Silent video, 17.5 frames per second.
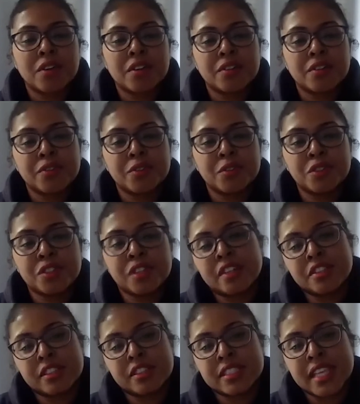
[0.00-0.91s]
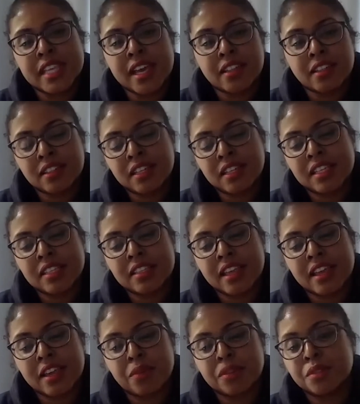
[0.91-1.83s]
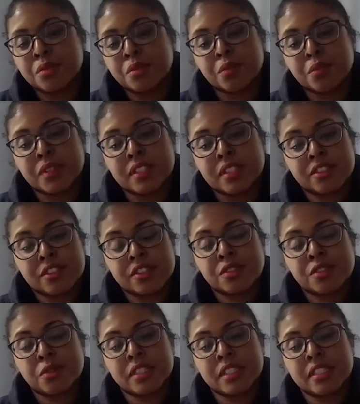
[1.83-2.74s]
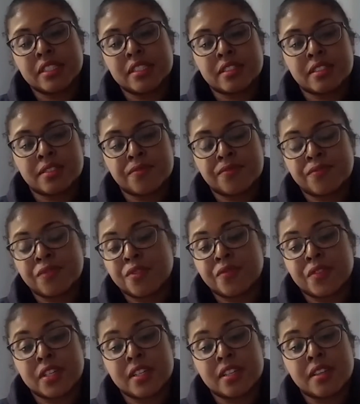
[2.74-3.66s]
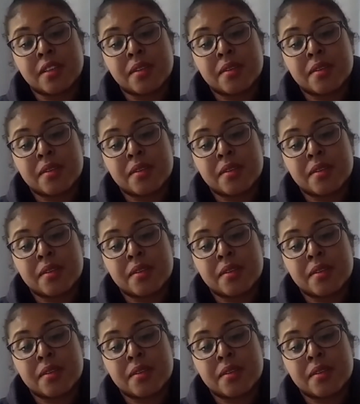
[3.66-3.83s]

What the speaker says: of you sharing your talent like that when you were really just doing it for fun?